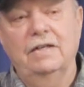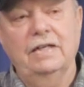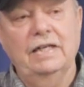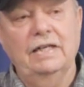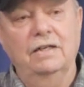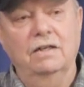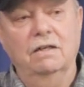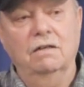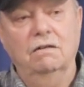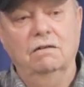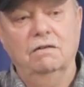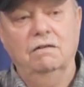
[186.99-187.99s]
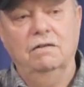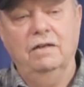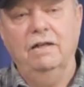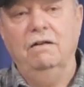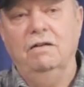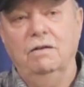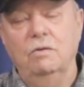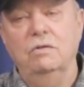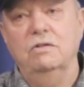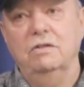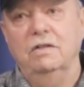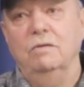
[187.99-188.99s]
and yeah, it
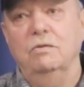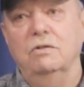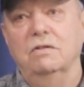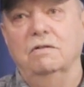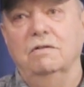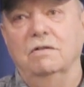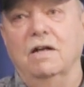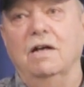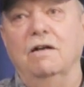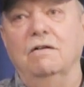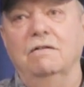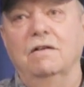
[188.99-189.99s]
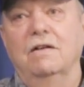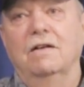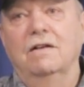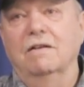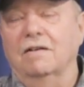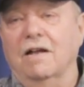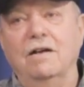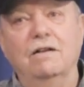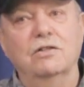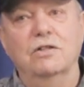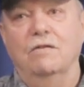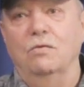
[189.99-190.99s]
was a lot
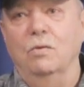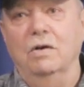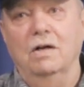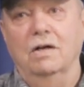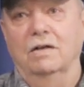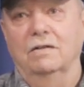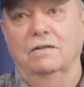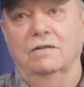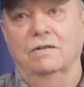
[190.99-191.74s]
of stuff went on.